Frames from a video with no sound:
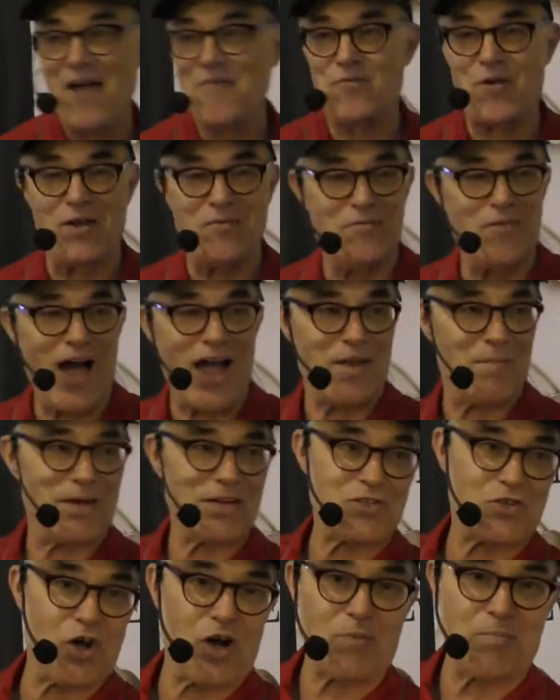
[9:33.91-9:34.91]
every
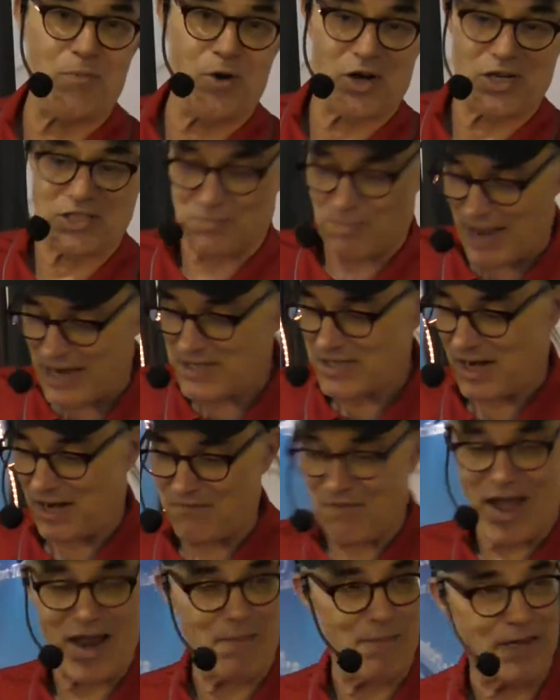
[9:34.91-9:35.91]
Vitamix cookbook is
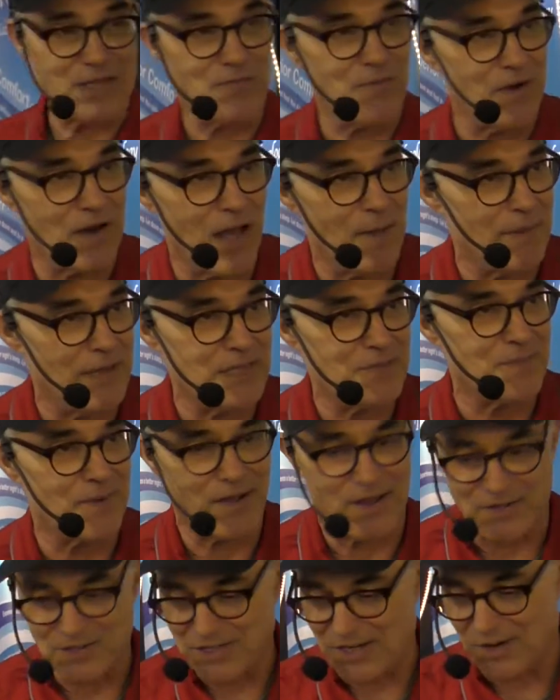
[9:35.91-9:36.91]
basically Vitamix for dummies
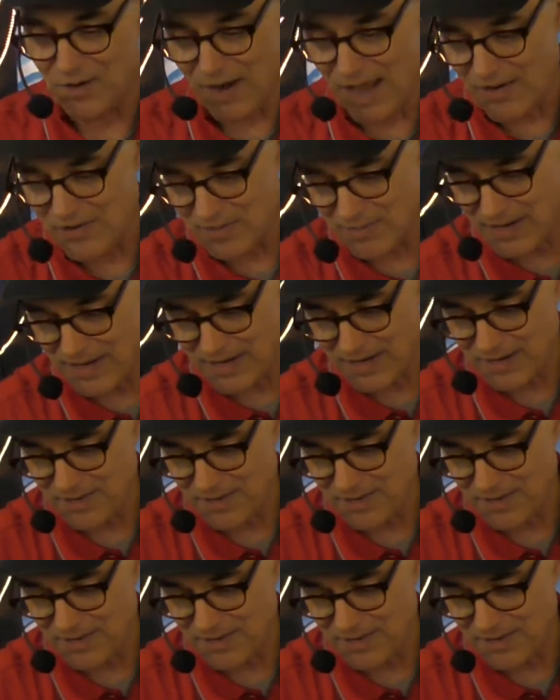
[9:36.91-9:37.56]
because you don't have to